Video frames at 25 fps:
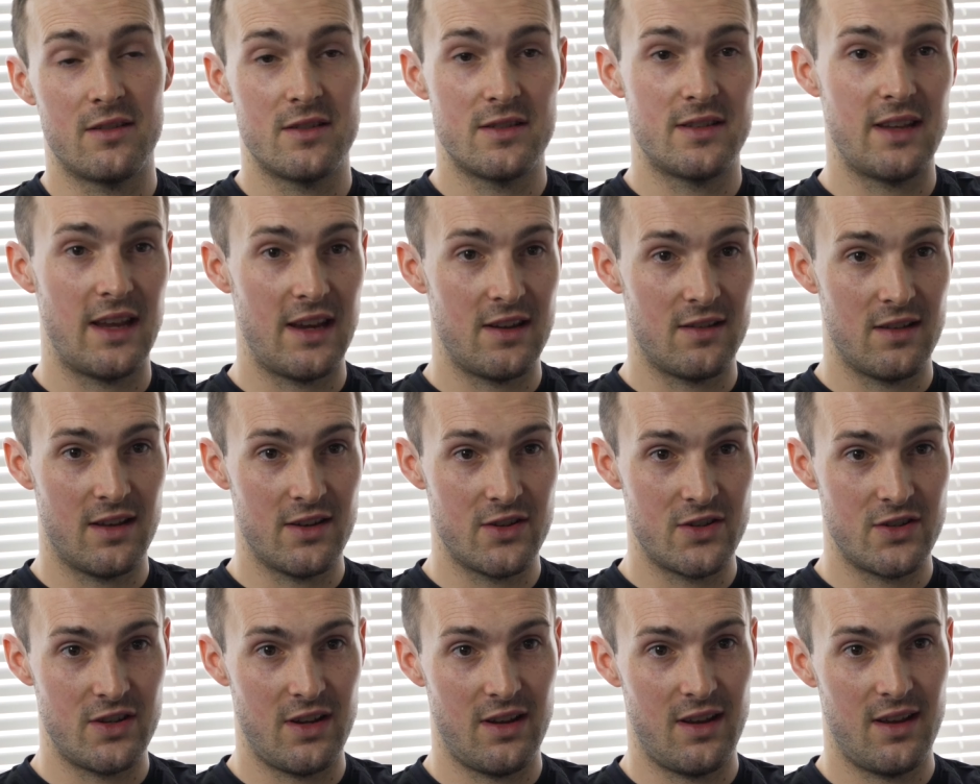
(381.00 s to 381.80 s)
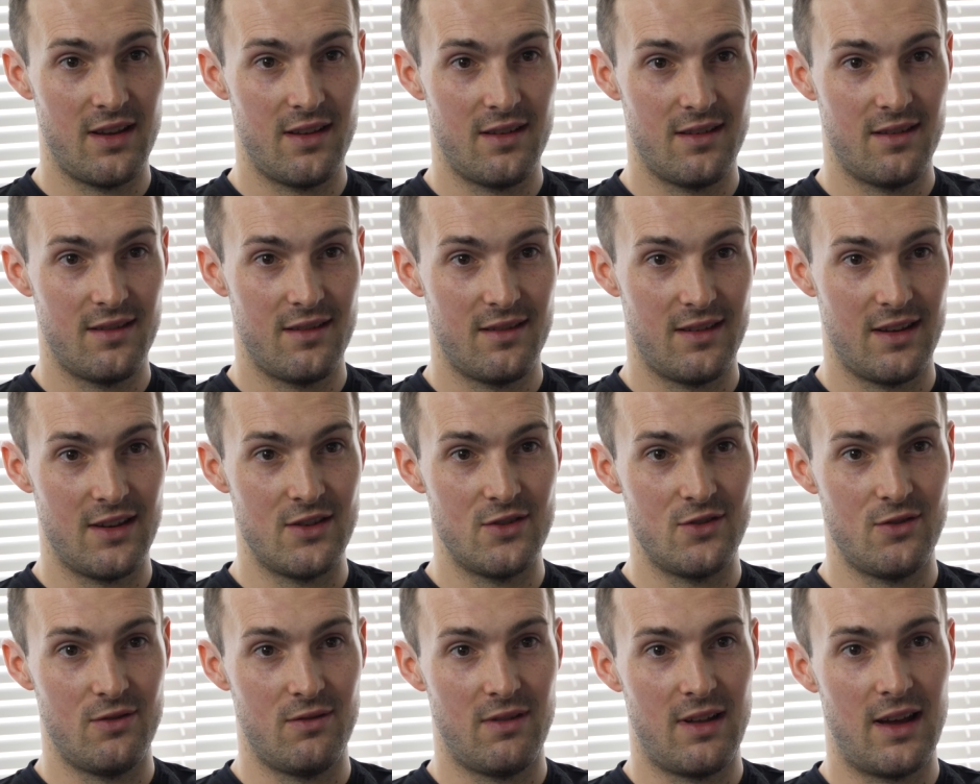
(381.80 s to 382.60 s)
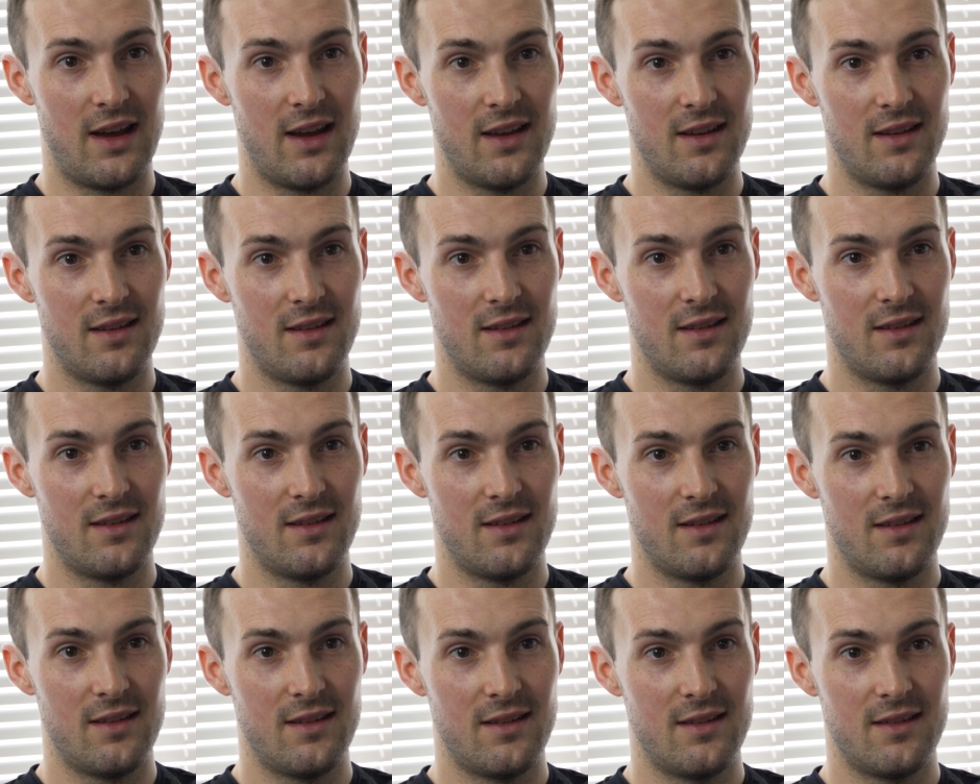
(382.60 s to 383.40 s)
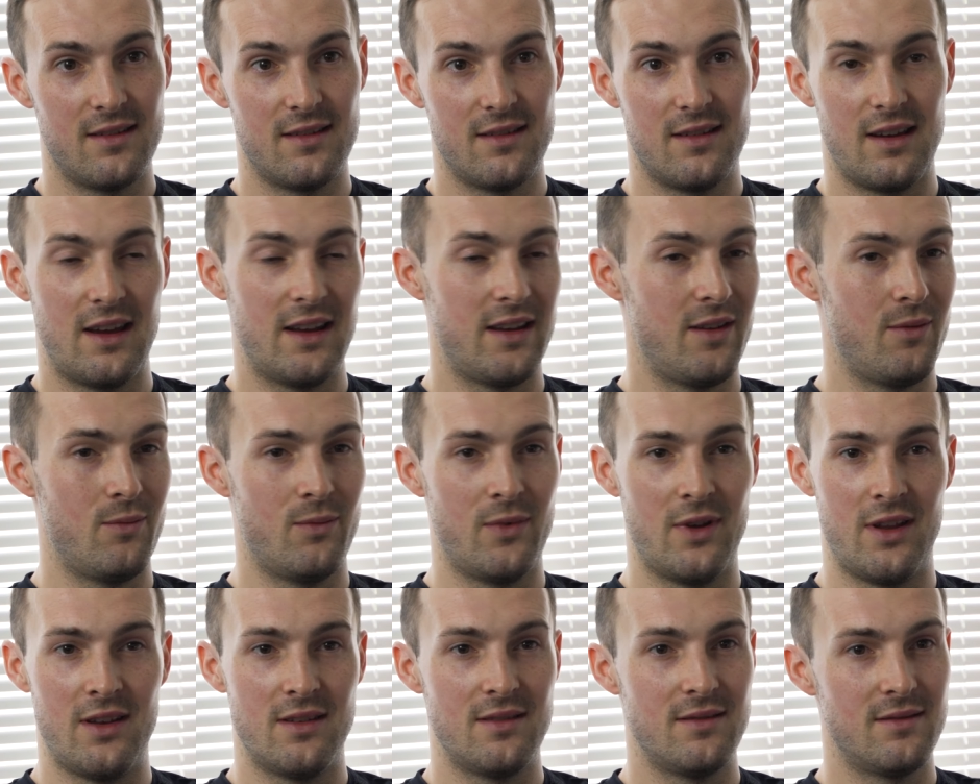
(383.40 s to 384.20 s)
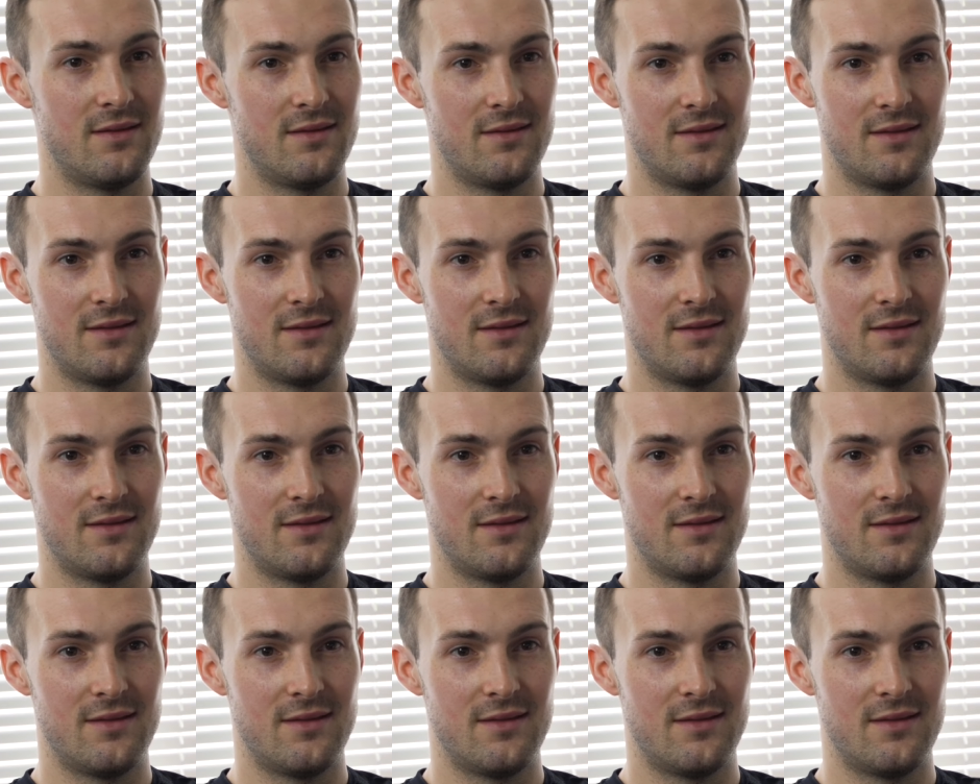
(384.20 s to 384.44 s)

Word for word: on stage last year in July. I didn't win.